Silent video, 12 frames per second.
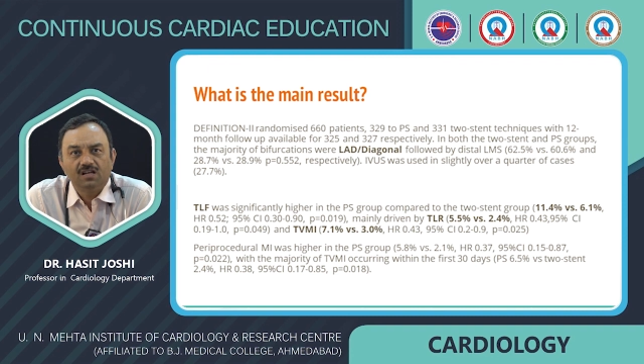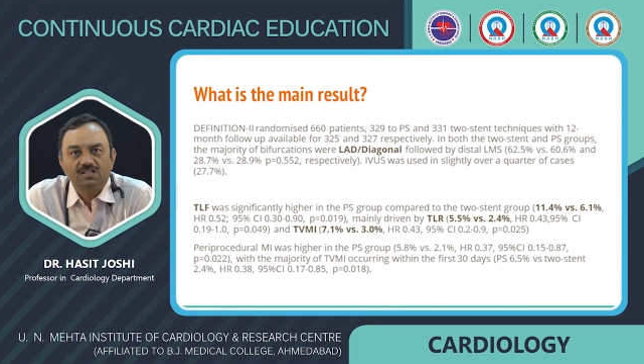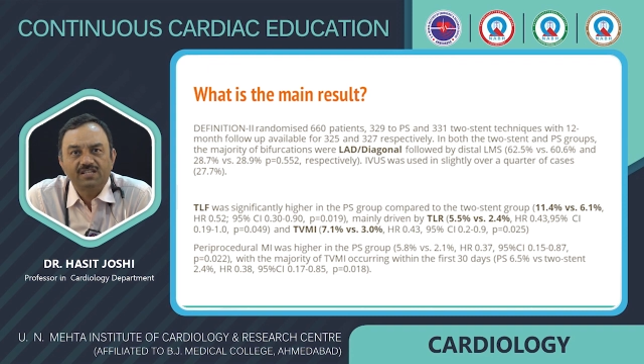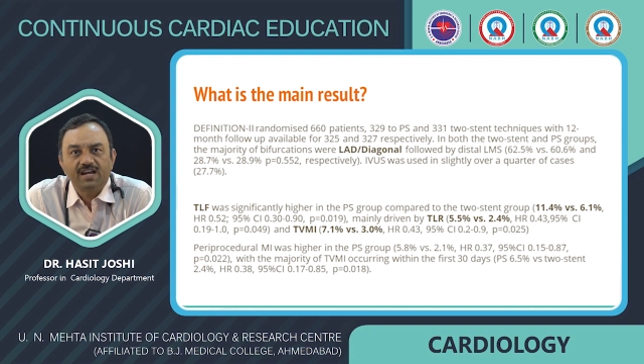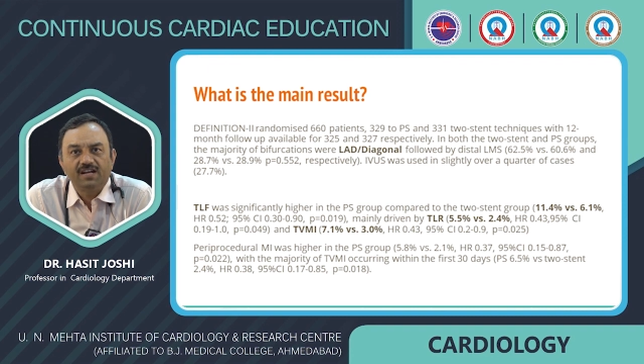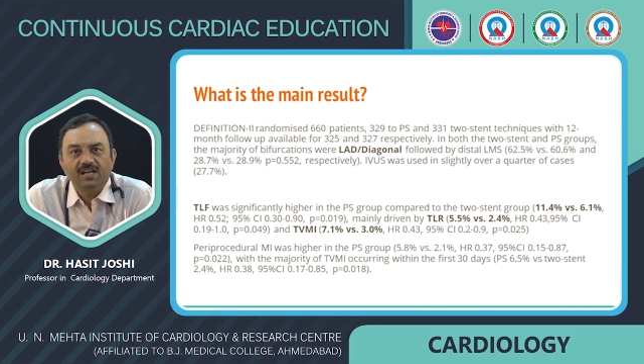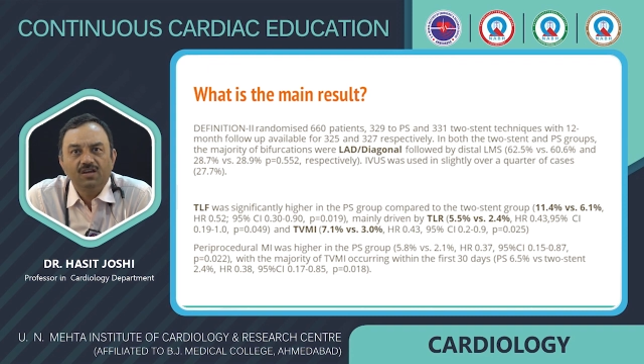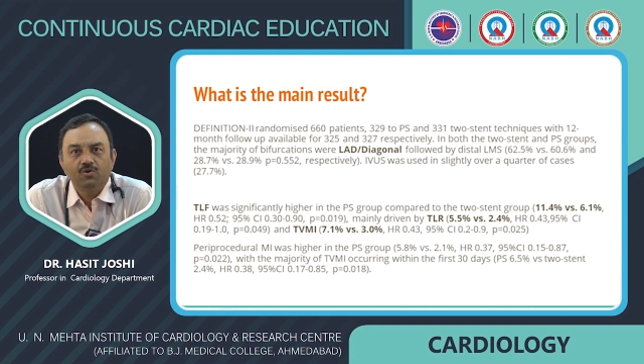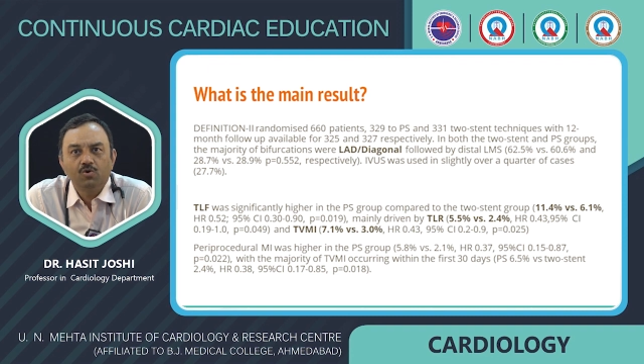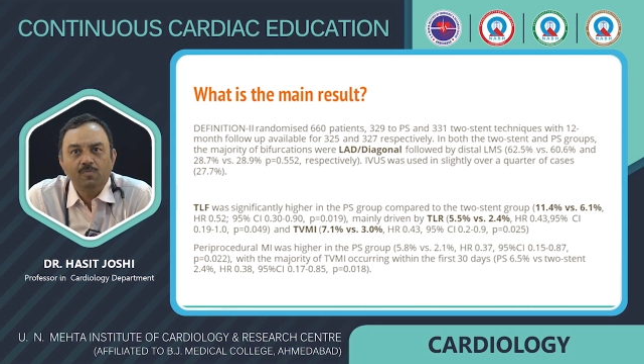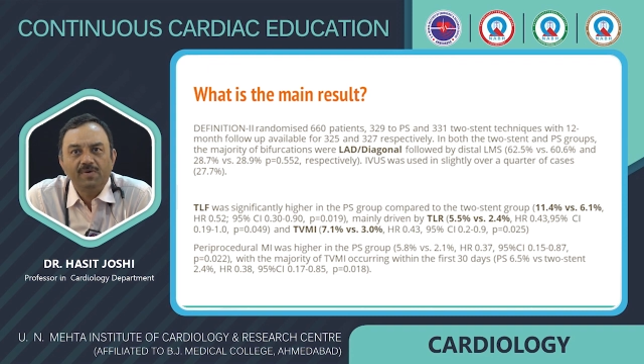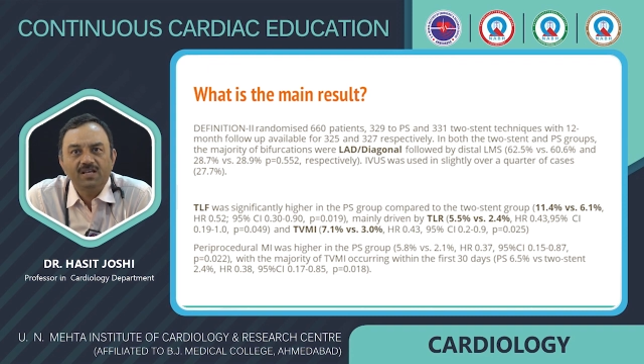stenting
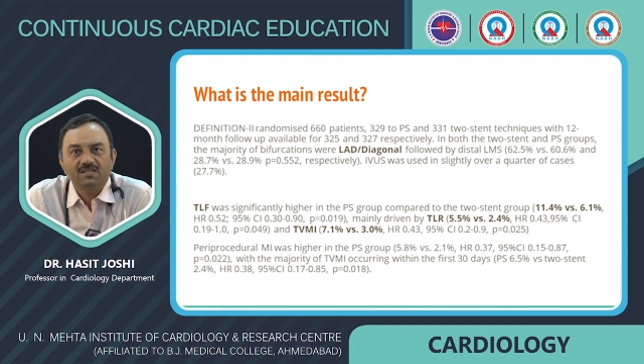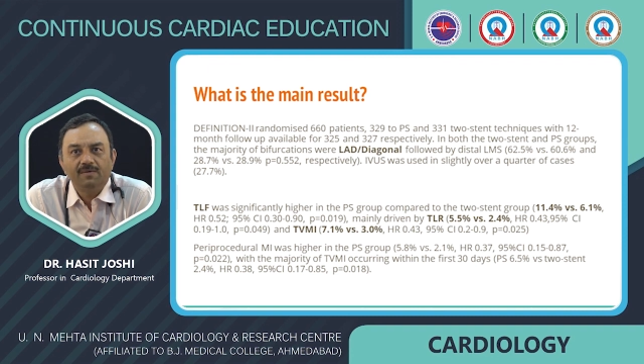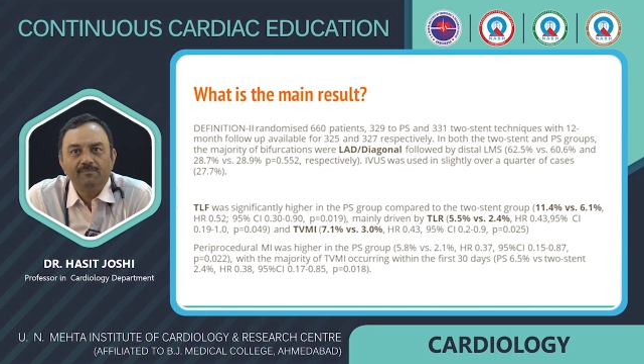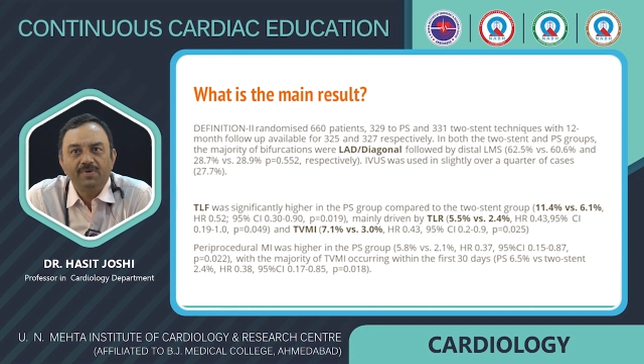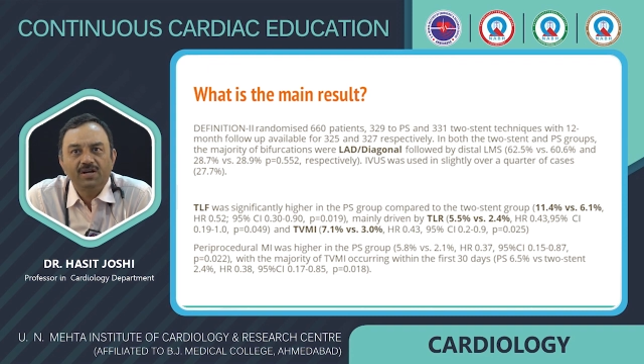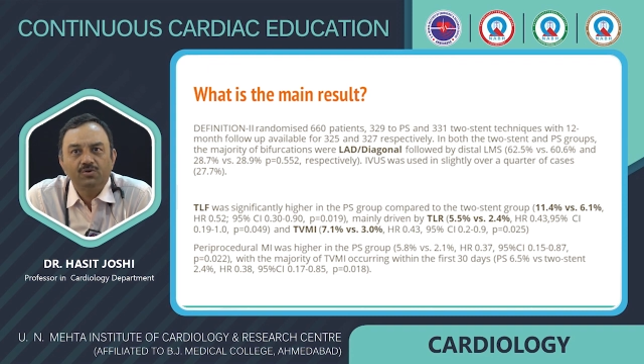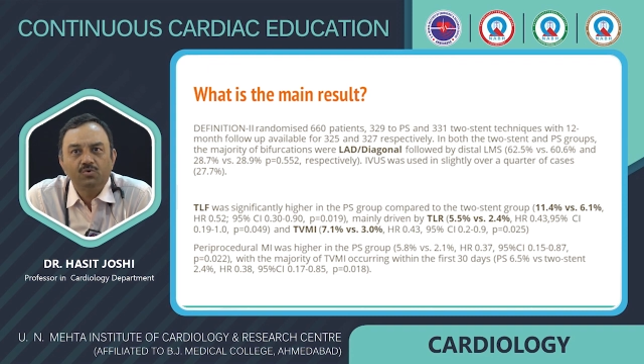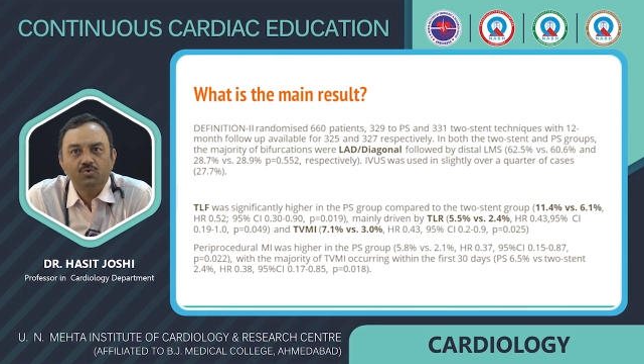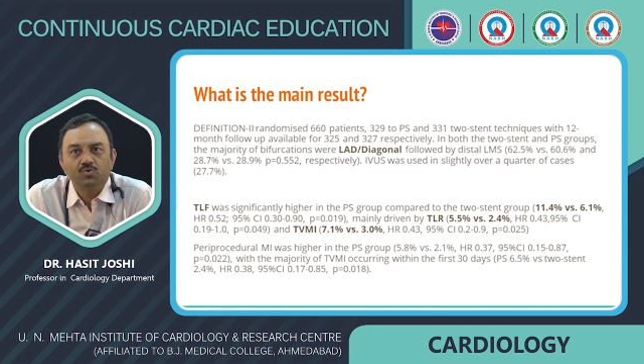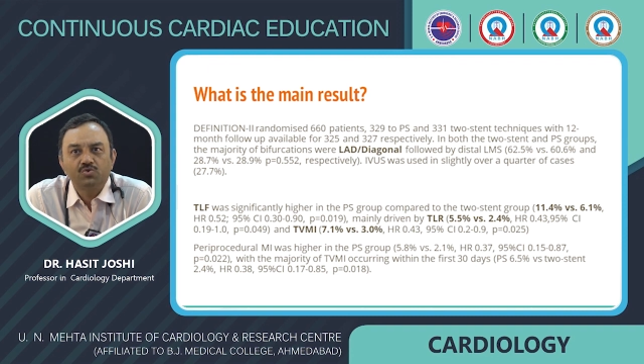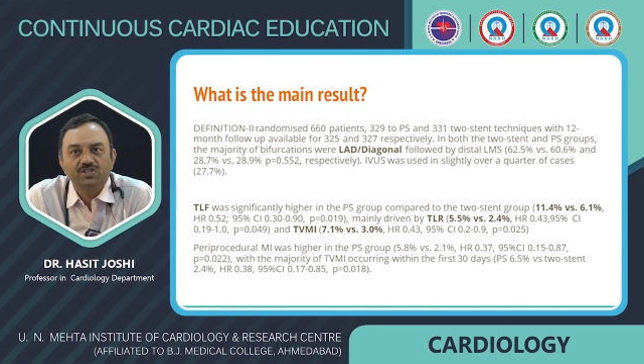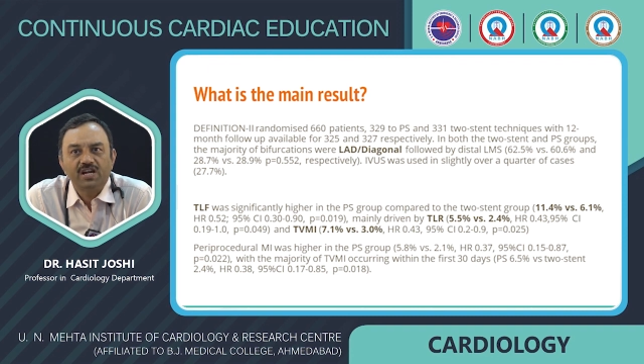group as compared to
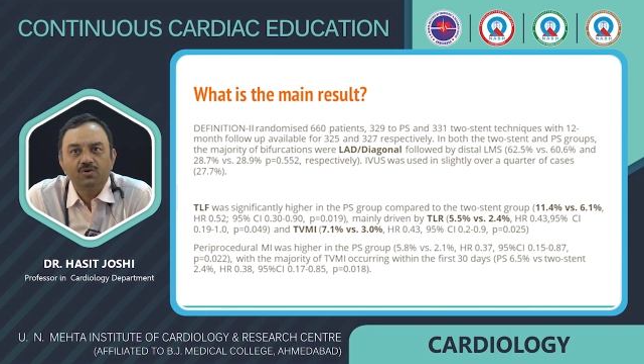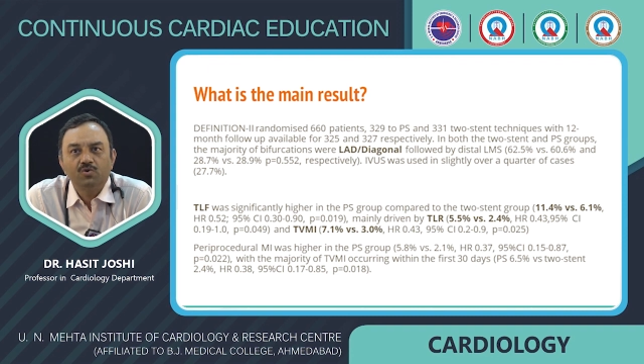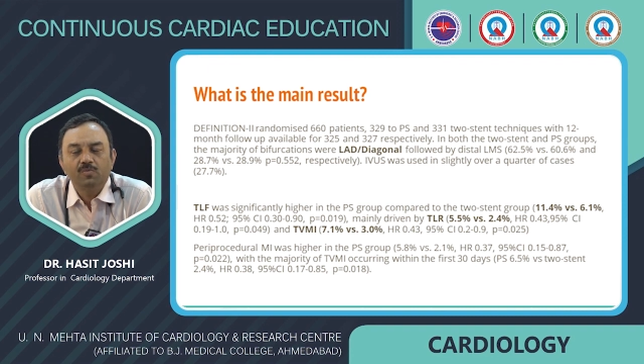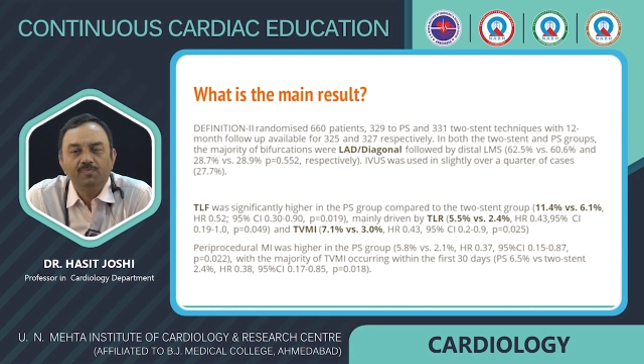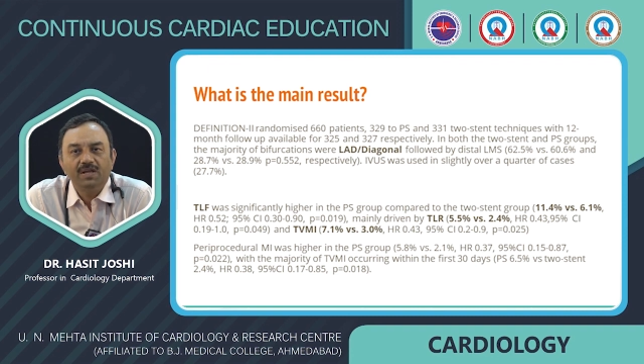two stent group,